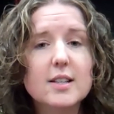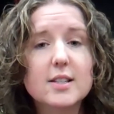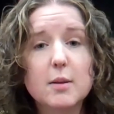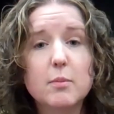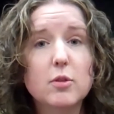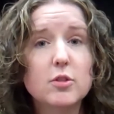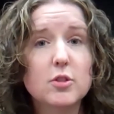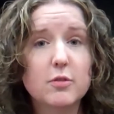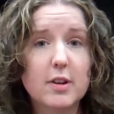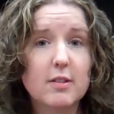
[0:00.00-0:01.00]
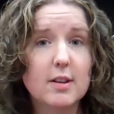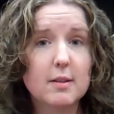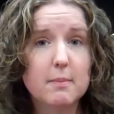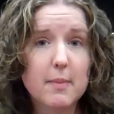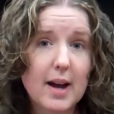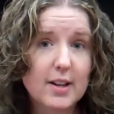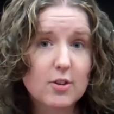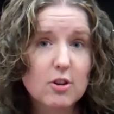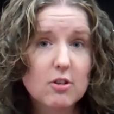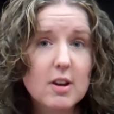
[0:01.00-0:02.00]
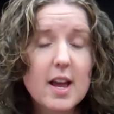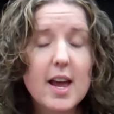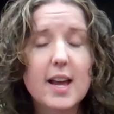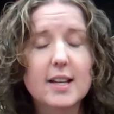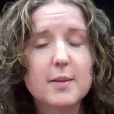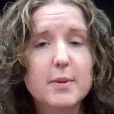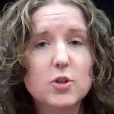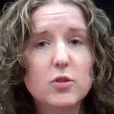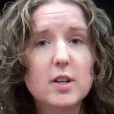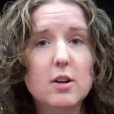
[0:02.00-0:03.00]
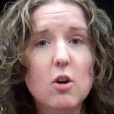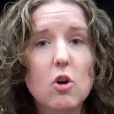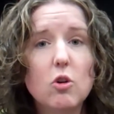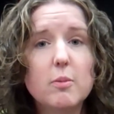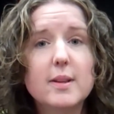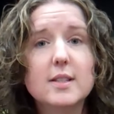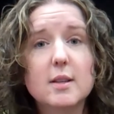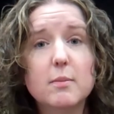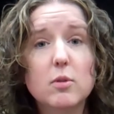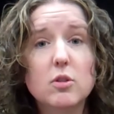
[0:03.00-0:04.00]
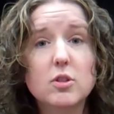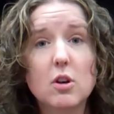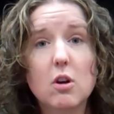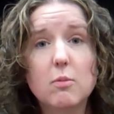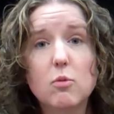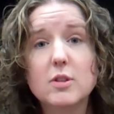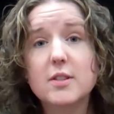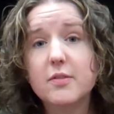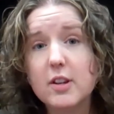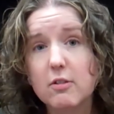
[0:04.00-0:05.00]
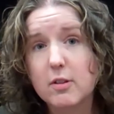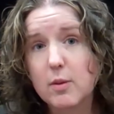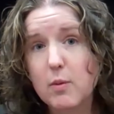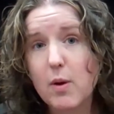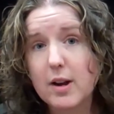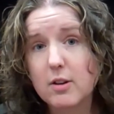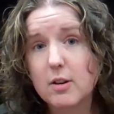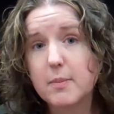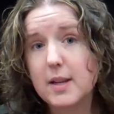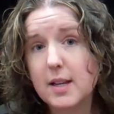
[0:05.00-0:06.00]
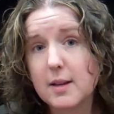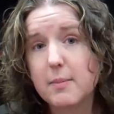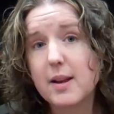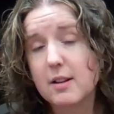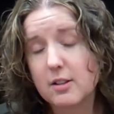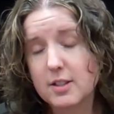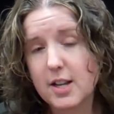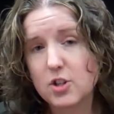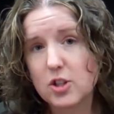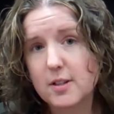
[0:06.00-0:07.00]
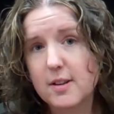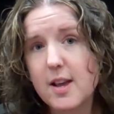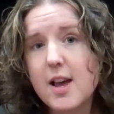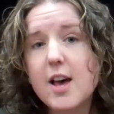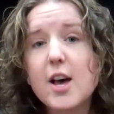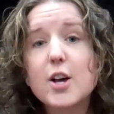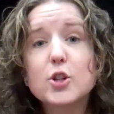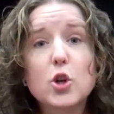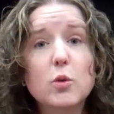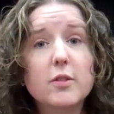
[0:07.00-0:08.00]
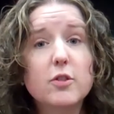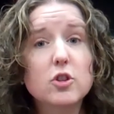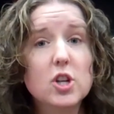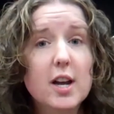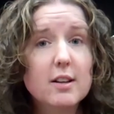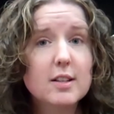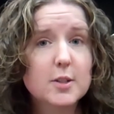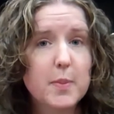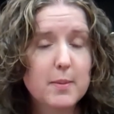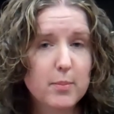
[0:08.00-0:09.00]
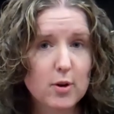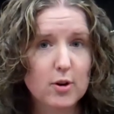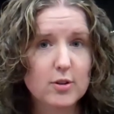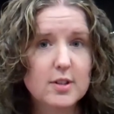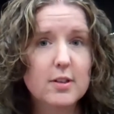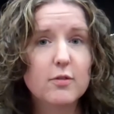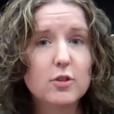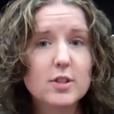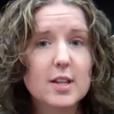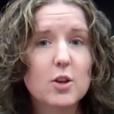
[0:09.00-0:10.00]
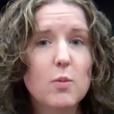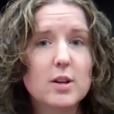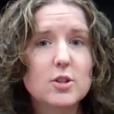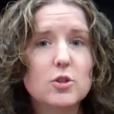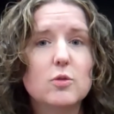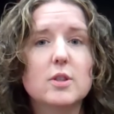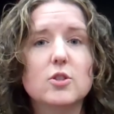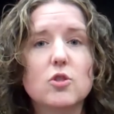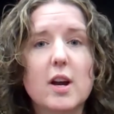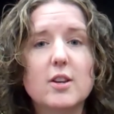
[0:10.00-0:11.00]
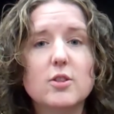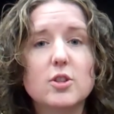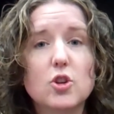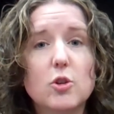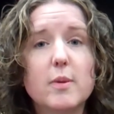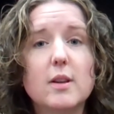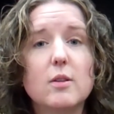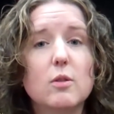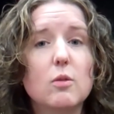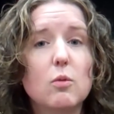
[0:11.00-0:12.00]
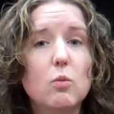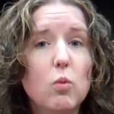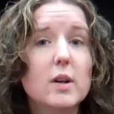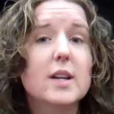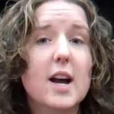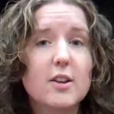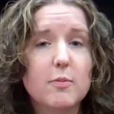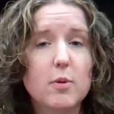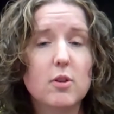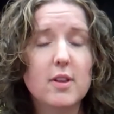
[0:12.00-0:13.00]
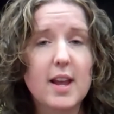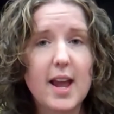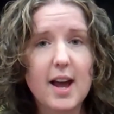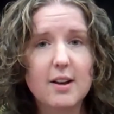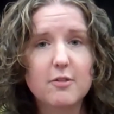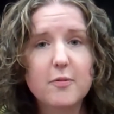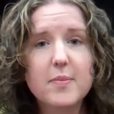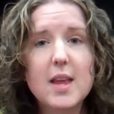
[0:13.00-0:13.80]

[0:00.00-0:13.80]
Some burns are very minor and can be treated at home, and some burns are more severe and require immediate medical attention. So if your child has been burned, the first thing you want to do is try to determine what kind of burn they have.